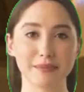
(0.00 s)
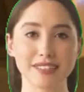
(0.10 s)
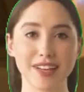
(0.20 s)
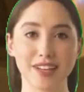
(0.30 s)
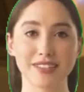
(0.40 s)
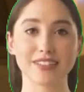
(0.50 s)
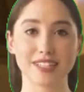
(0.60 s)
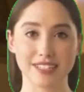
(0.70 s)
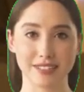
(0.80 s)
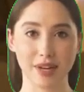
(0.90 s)
The request to
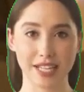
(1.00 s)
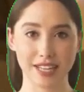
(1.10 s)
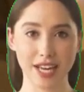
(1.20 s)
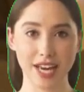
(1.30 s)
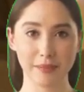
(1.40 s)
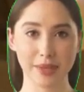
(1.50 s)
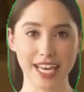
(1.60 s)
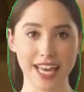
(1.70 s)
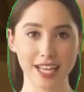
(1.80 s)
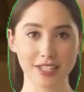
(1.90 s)
repair the leaking
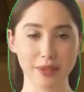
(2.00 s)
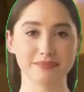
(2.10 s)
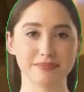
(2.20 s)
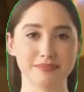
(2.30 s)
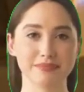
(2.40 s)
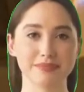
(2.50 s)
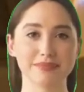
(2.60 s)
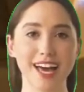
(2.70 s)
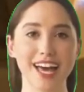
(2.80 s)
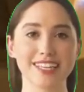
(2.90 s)
shower head went unheeded
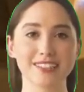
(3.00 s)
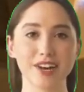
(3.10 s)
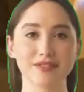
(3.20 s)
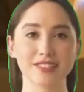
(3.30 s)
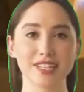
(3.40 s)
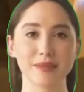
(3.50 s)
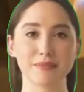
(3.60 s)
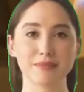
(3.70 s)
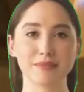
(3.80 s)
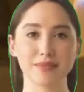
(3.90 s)
during my entire stay
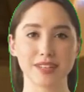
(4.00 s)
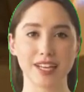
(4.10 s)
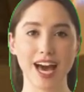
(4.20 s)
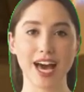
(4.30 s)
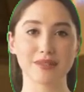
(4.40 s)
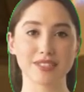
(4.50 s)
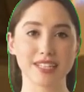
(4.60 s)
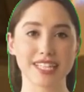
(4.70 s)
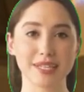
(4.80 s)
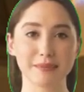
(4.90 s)
of six nights,
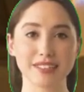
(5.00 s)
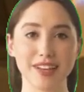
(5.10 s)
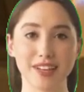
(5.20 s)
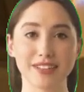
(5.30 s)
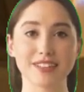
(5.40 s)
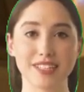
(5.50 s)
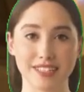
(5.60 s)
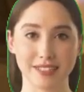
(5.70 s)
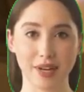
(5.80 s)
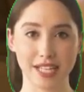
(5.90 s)
with the shower not
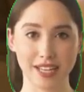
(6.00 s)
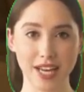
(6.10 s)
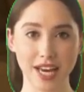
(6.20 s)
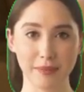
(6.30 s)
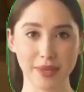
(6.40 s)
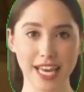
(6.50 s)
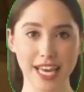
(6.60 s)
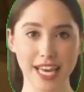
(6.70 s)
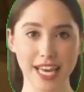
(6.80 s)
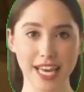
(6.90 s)
functioning at optimum
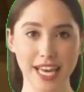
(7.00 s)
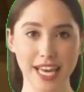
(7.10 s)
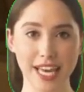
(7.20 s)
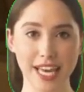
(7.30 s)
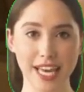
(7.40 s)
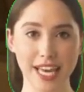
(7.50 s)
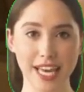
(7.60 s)
pressure due to the leak.